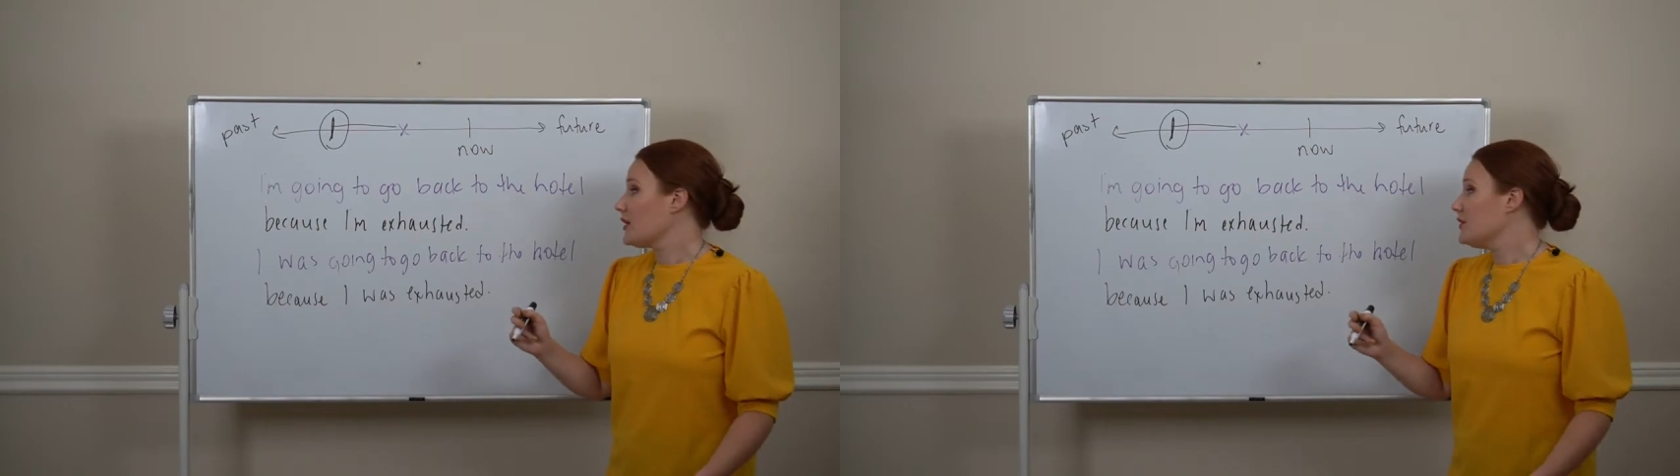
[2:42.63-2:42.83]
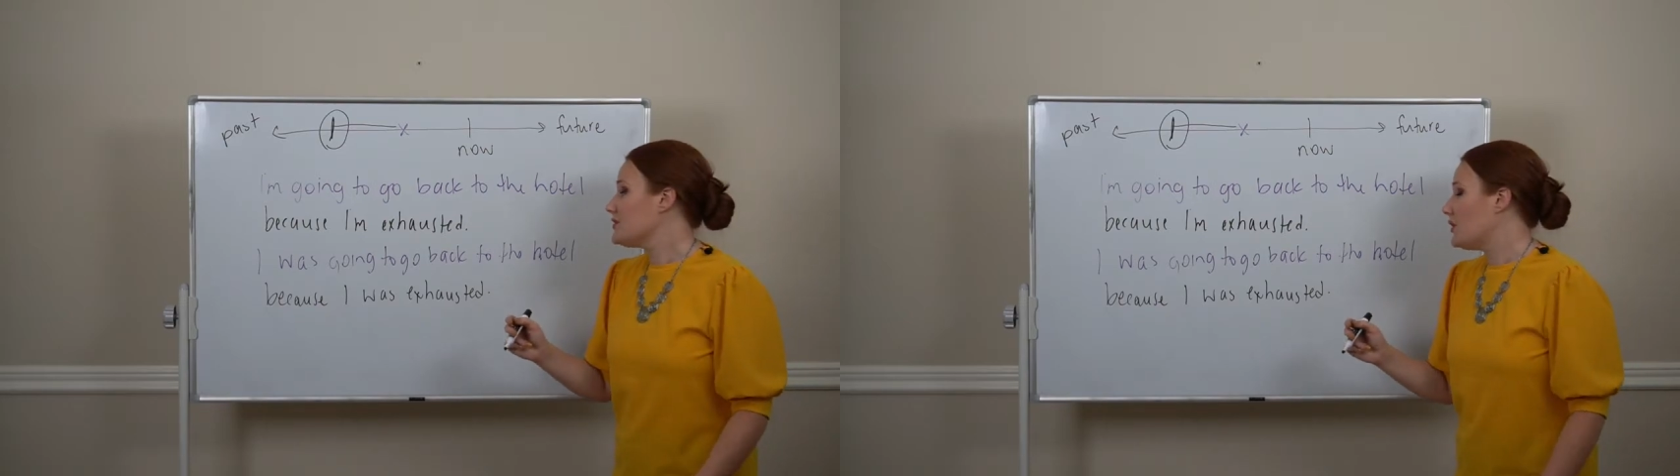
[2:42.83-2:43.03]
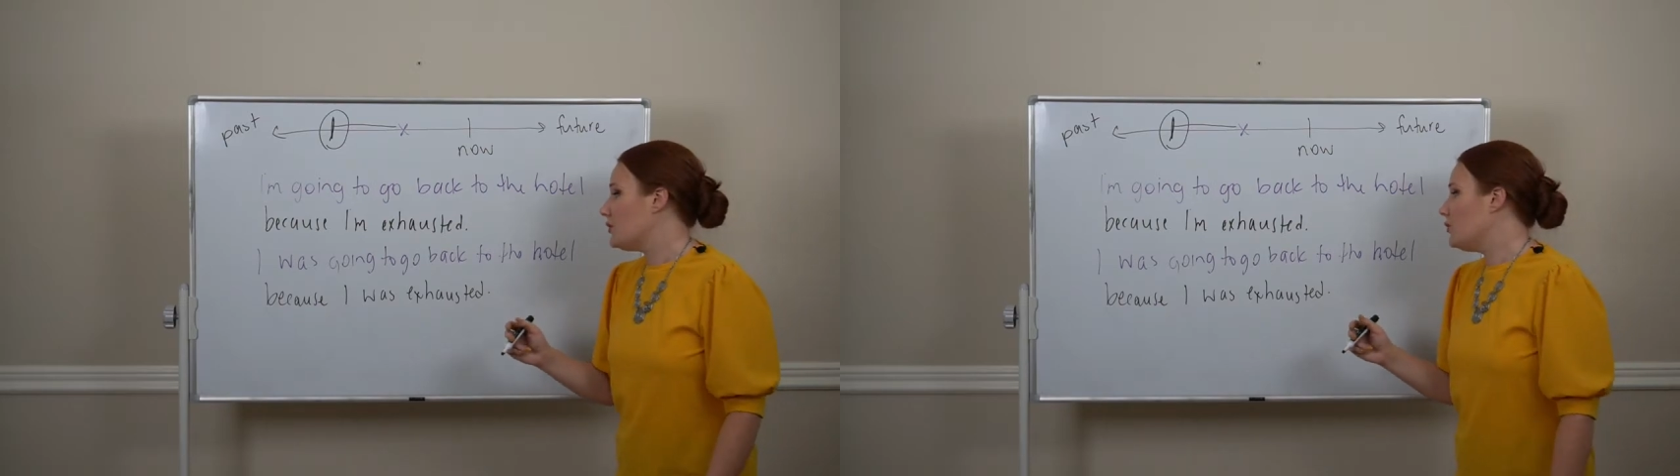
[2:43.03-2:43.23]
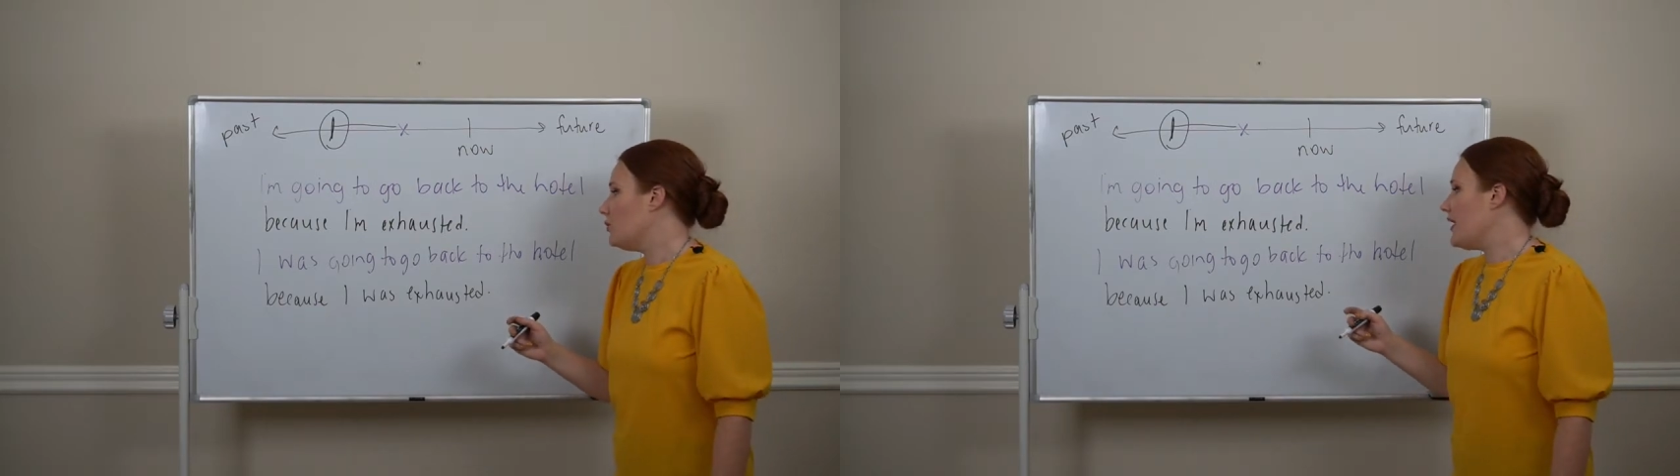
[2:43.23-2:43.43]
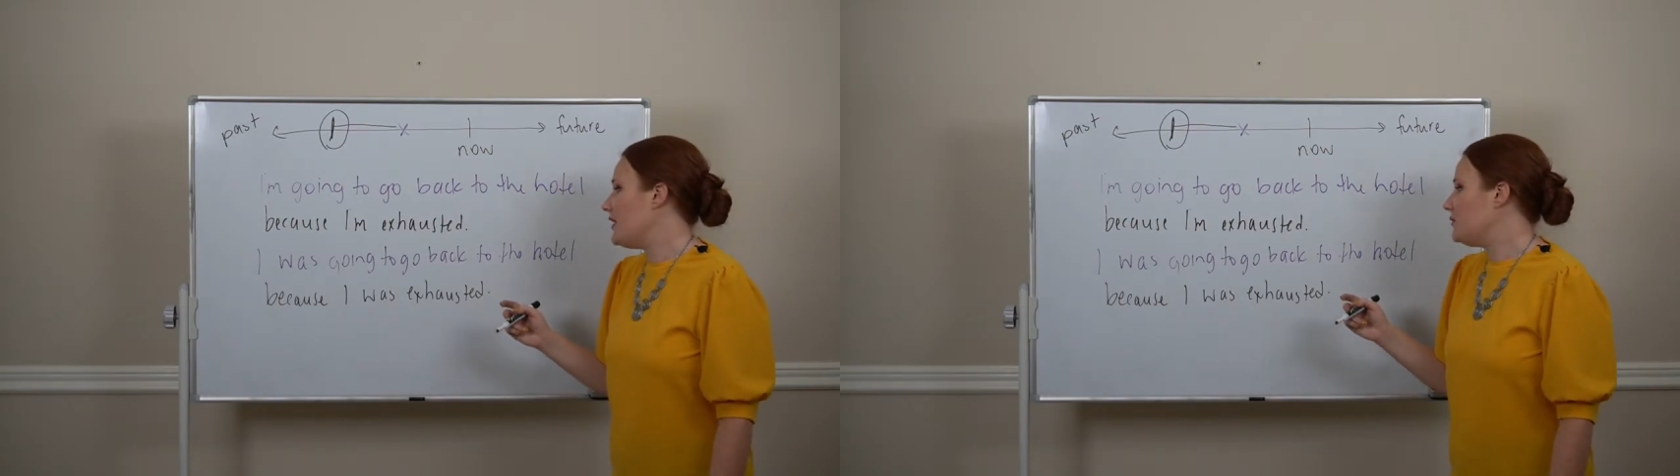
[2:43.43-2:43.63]
So
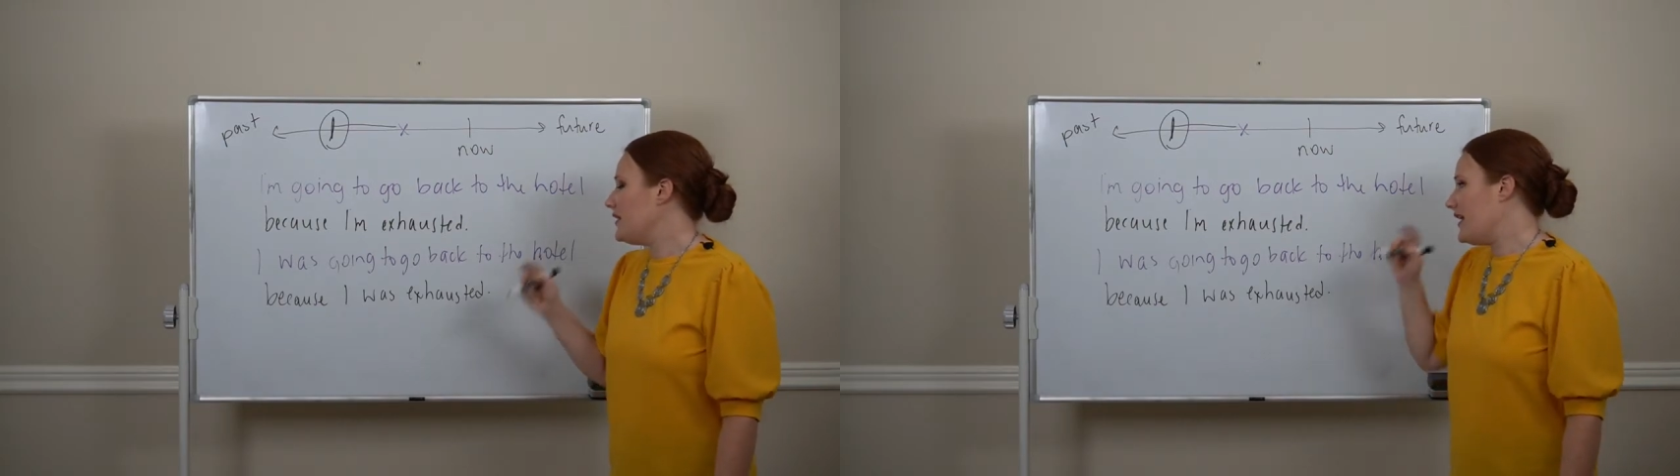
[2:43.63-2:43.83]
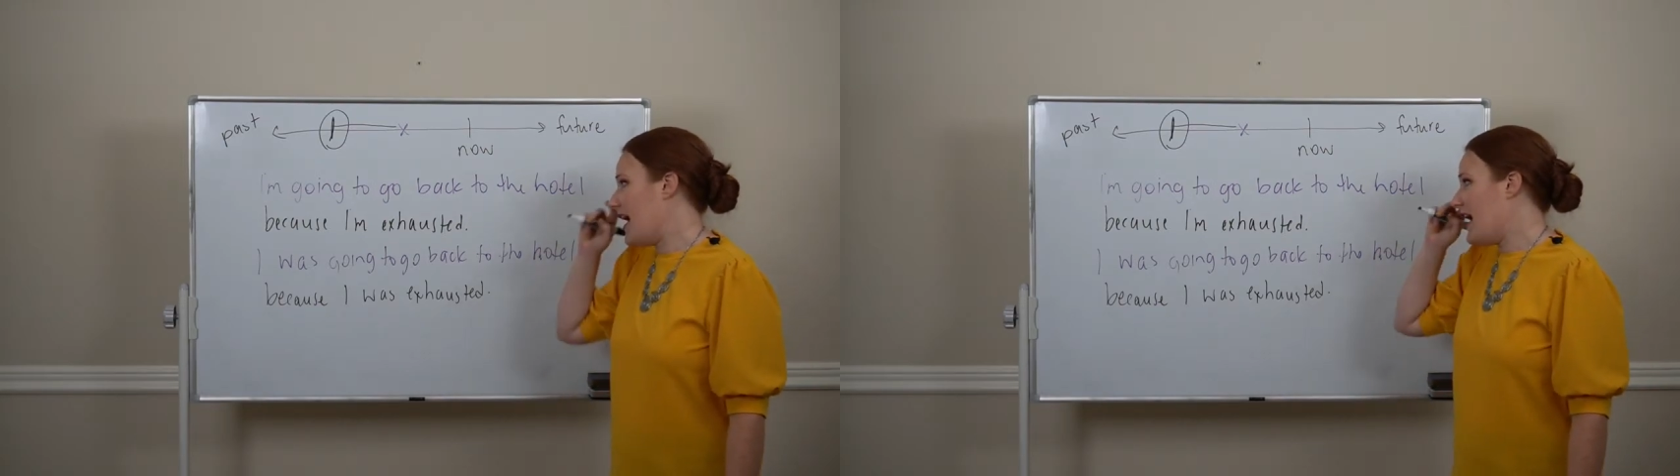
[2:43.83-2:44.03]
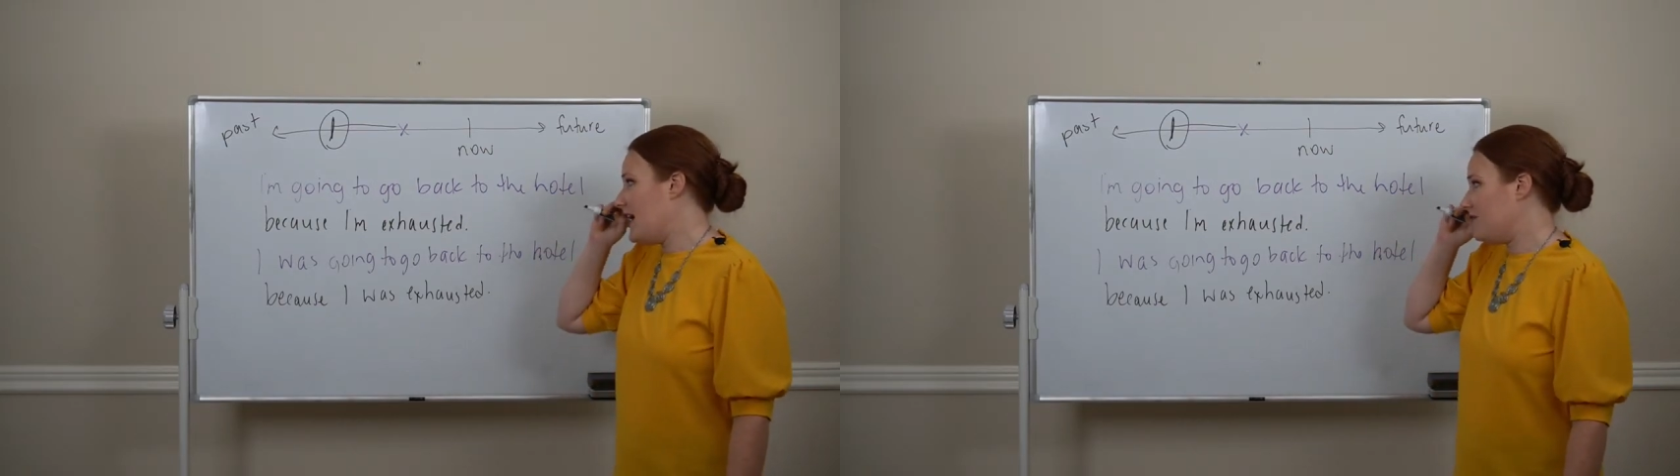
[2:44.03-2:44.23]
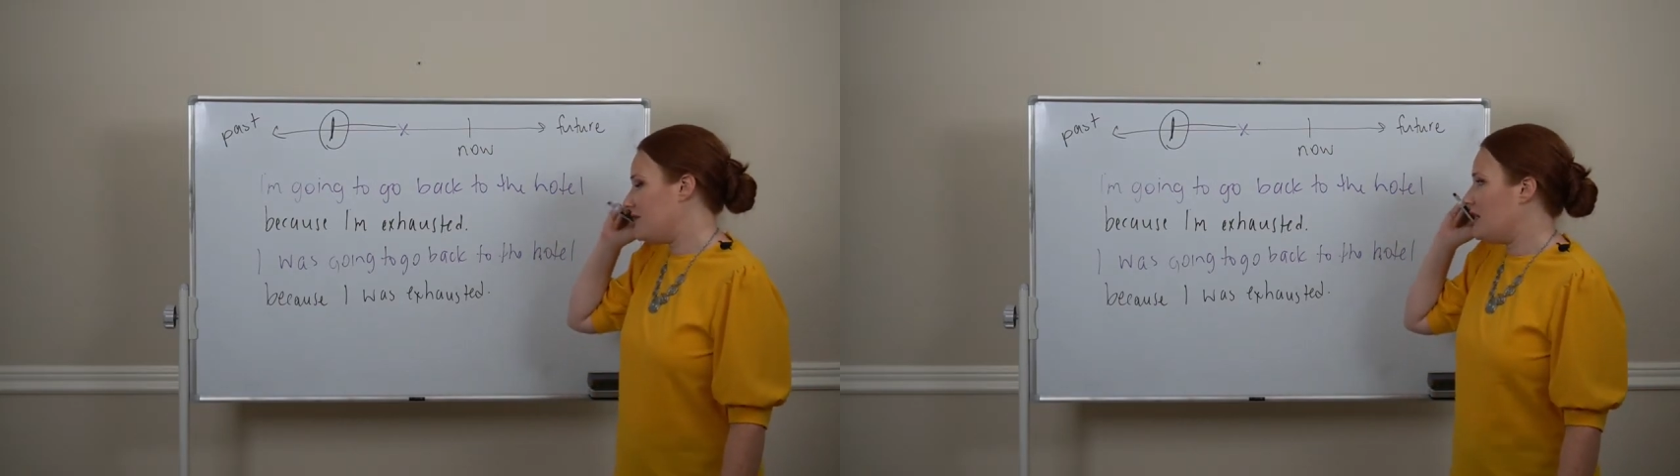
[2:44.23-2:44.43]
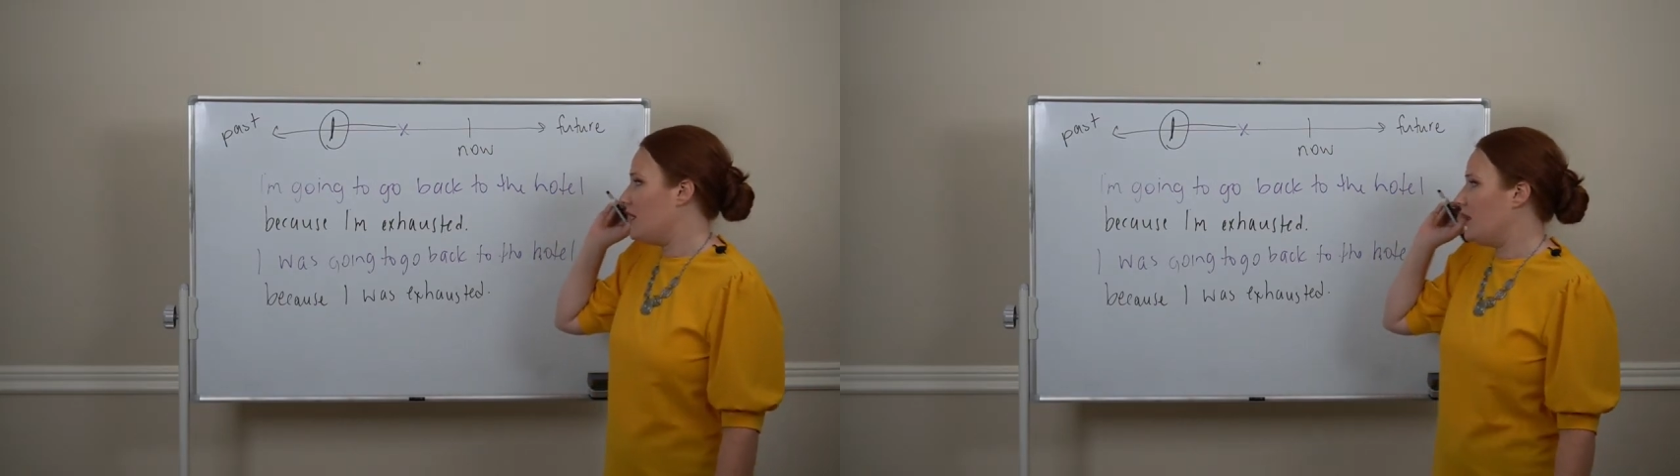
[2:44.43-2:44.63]
when we
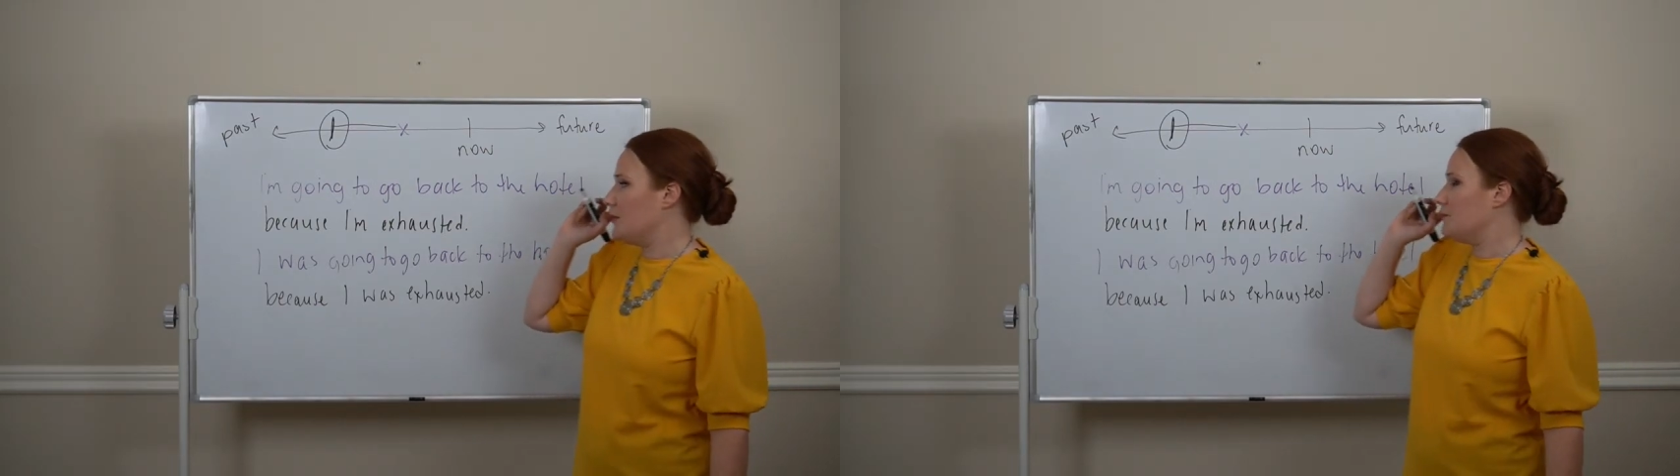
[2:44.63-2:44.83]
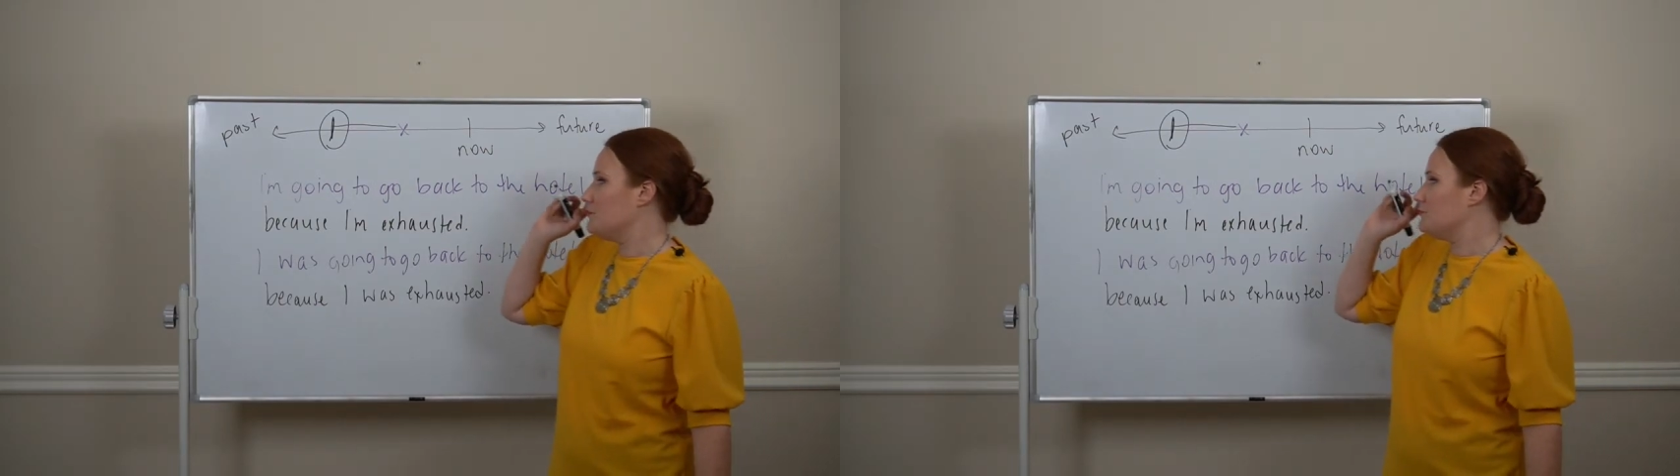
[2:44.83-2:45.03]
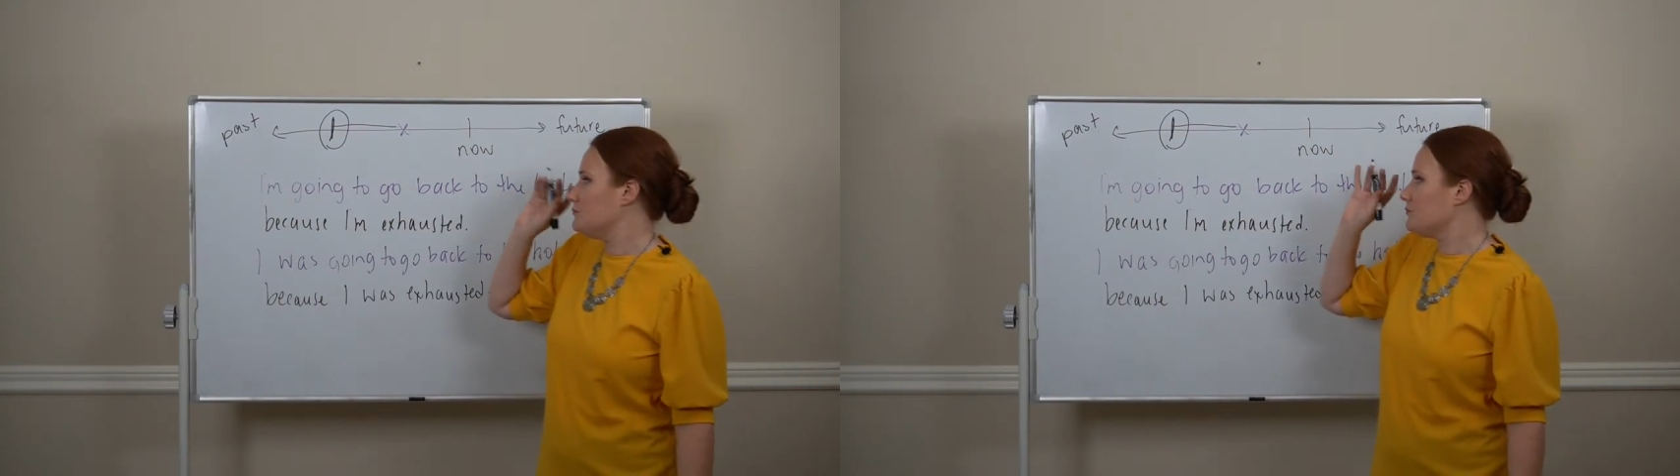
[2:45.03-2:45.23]
have